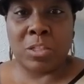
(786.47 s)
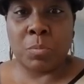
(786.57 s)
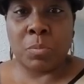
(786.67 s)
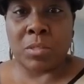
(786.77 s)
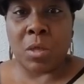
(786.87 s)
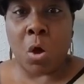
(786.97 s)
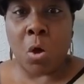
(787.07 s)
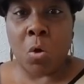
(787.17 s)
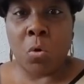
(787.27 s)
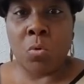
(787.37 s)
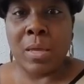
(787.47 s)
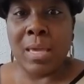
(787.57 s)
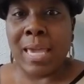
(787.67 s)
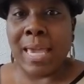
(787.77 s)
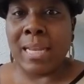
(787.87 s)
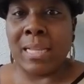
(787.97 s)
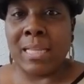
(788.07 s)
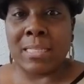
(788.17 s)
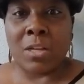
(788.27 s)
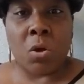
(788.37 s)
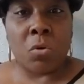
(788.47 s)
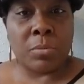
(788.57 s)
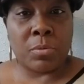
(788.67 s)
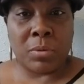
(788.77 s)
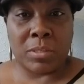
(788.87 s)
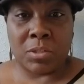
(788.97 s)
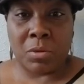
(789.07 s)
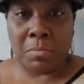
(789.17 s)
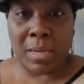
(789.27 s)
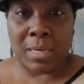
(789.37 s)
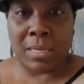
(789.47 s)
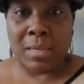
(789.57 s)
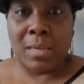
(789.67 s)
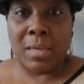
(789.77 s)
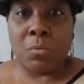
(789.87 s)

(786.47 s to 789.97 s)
it just puts a hold and it doesn't hold up the rest of your money.